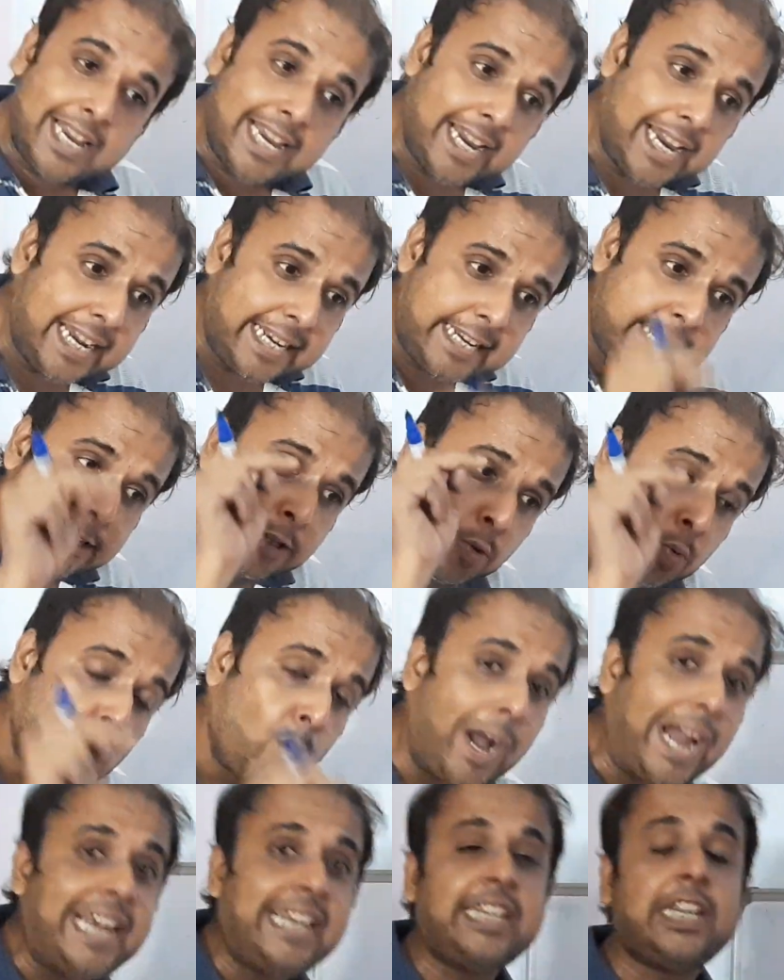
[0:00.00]
it is
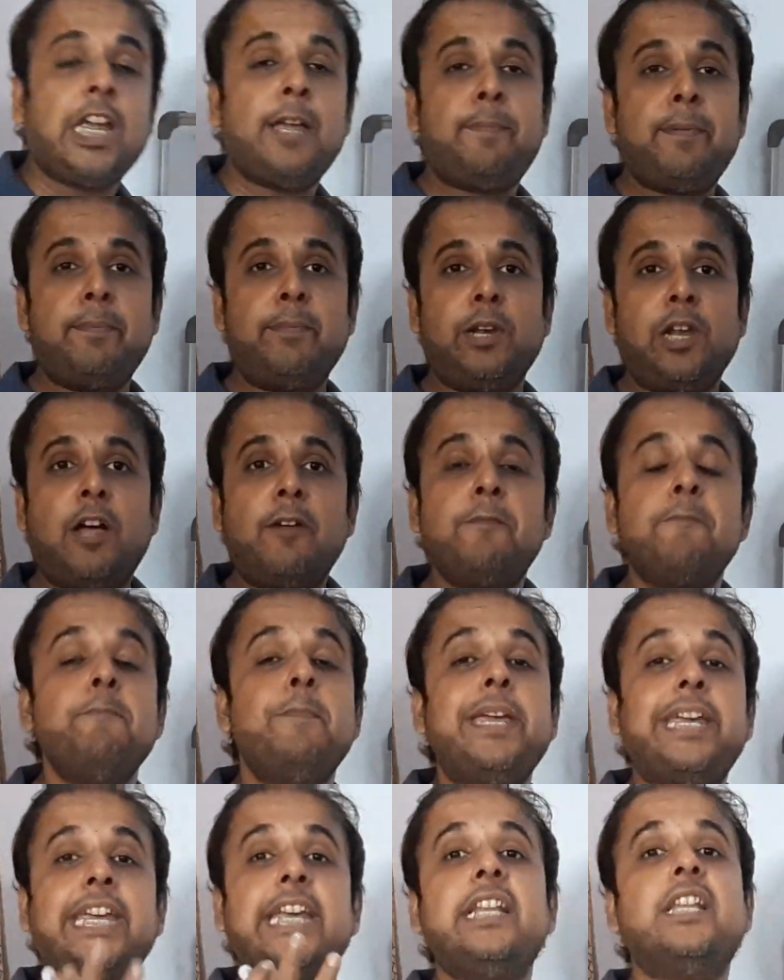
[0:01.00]
quite capable of
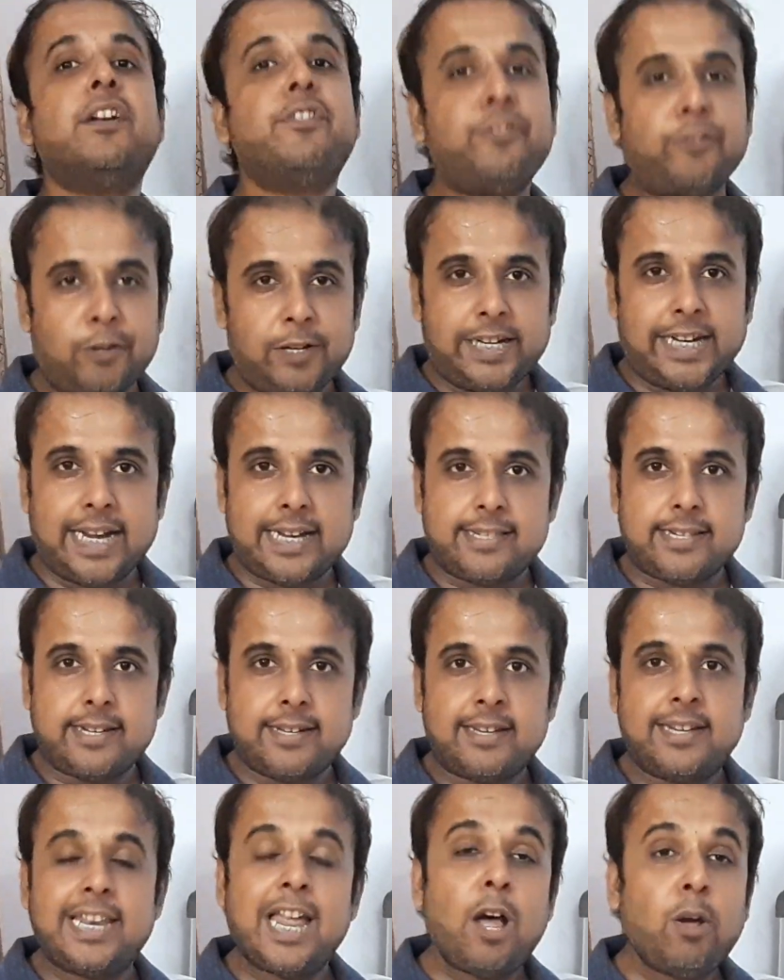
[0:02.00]
making the folic acid.
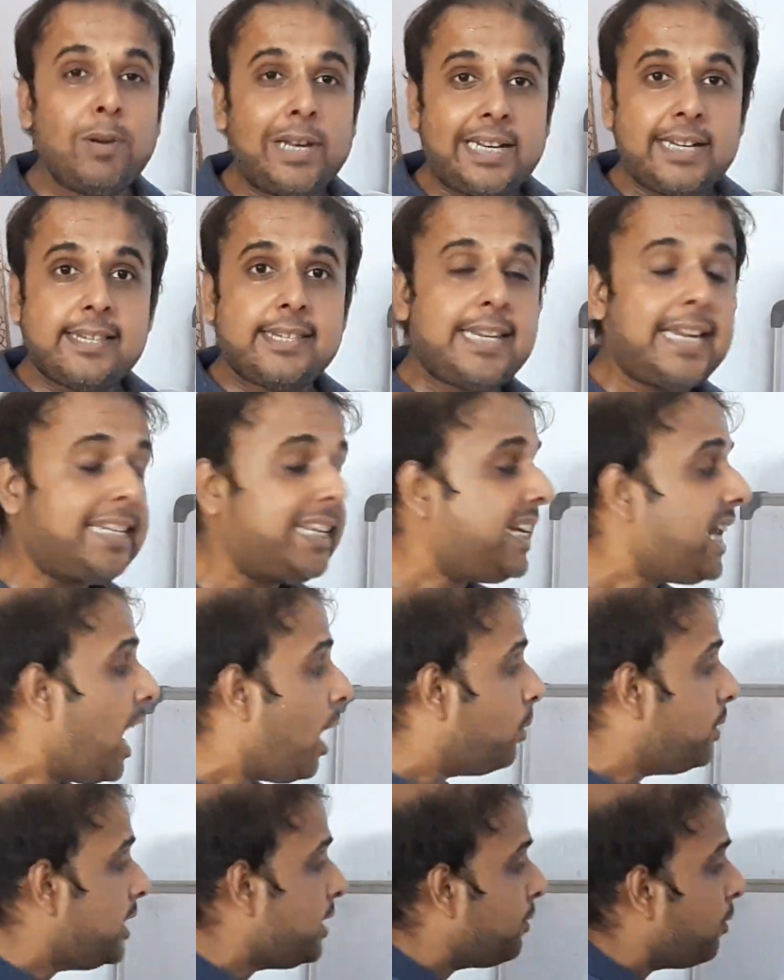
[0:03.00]
Now let us see that
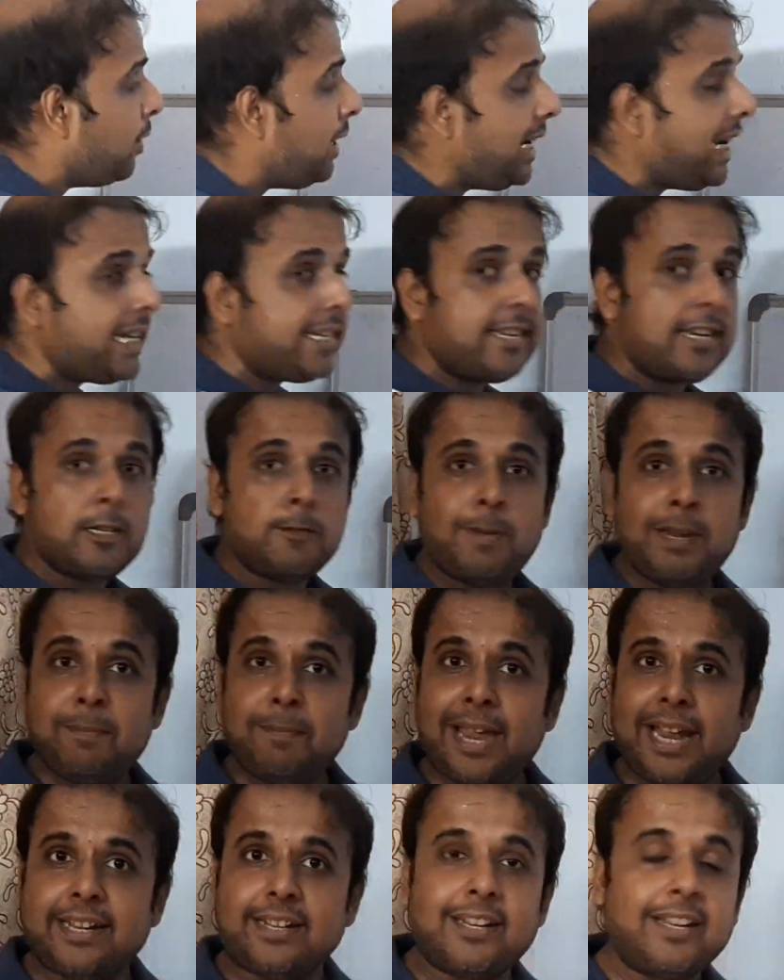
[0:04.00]
how this folic acid is being
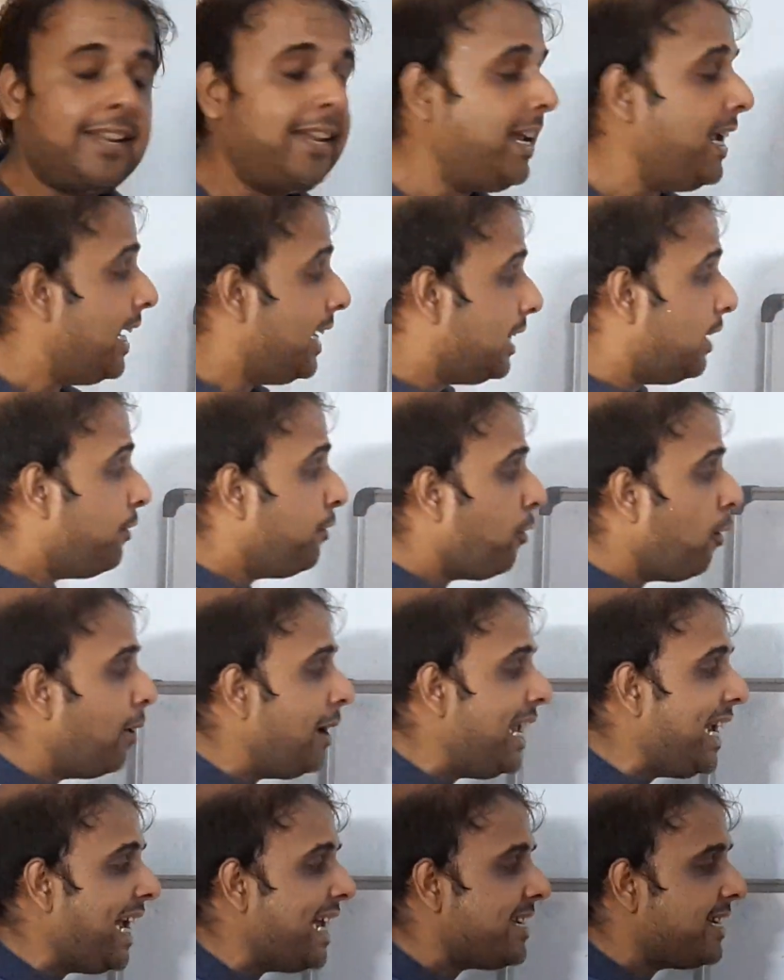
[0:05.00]
made. The
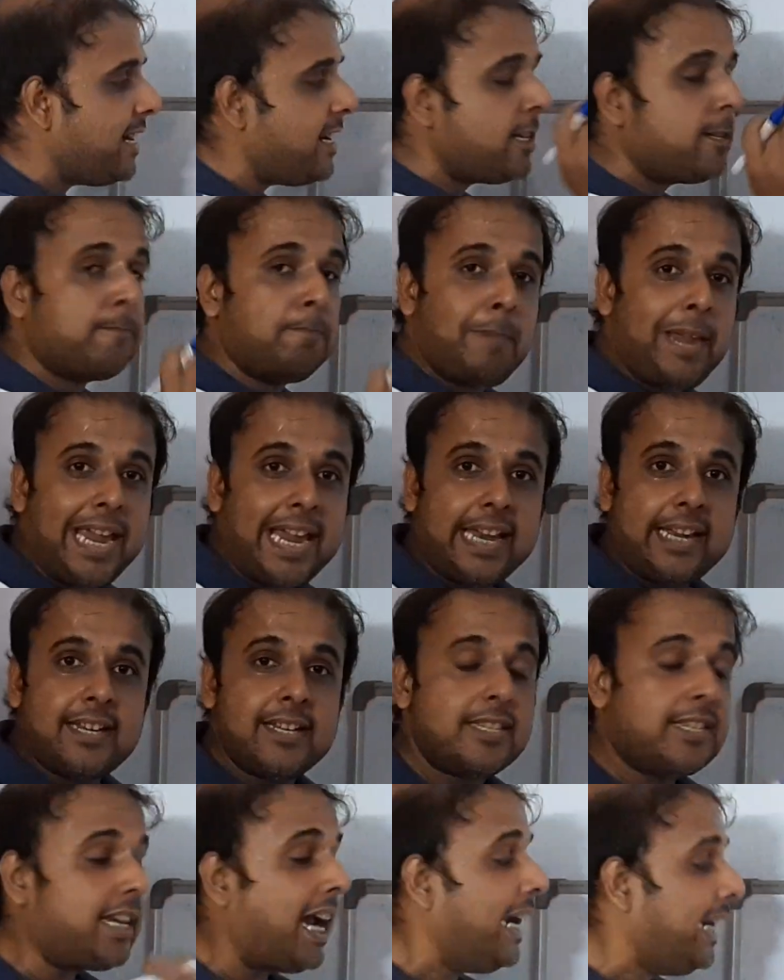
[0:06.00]
folic acid is made
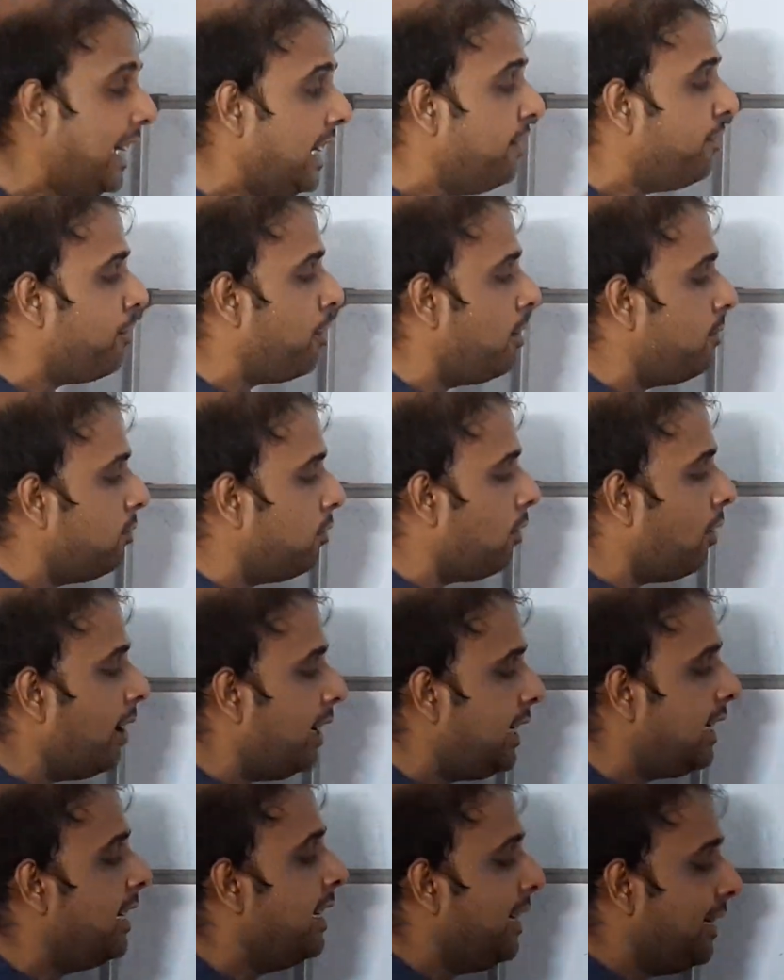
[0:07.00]
starting from
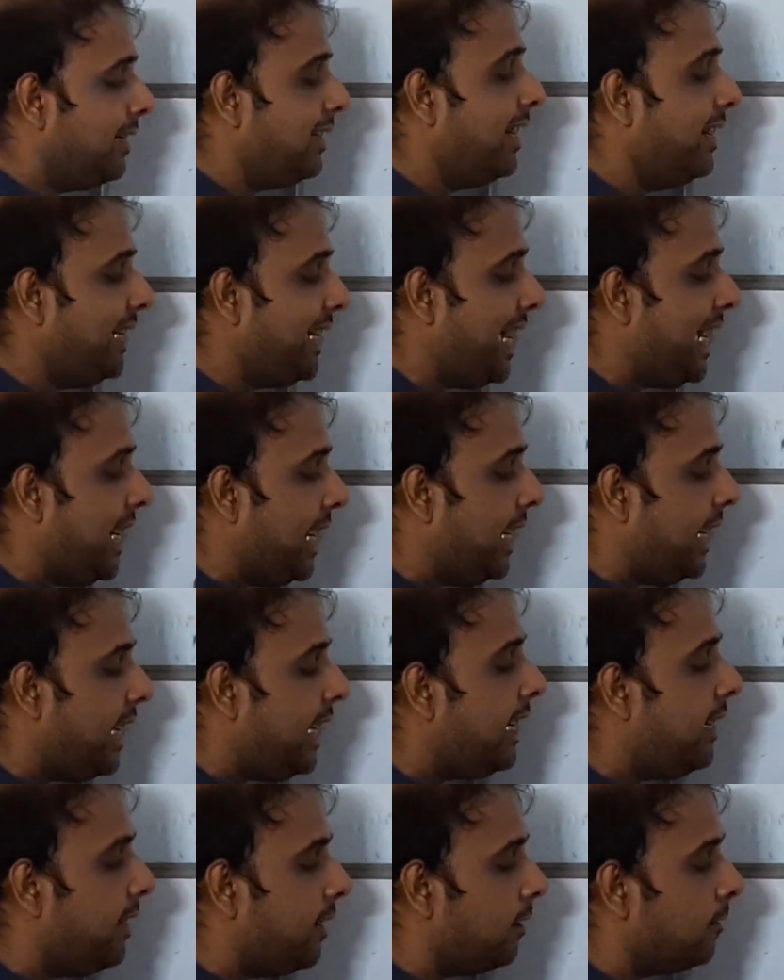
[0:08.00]
what? The
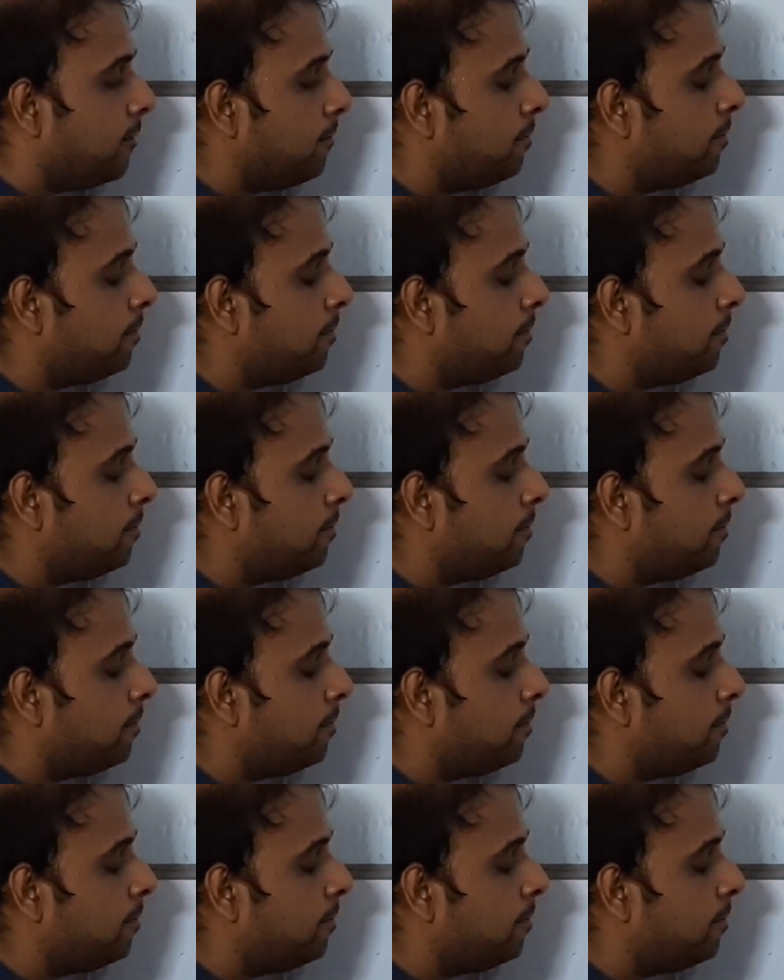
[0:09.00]
pteridine.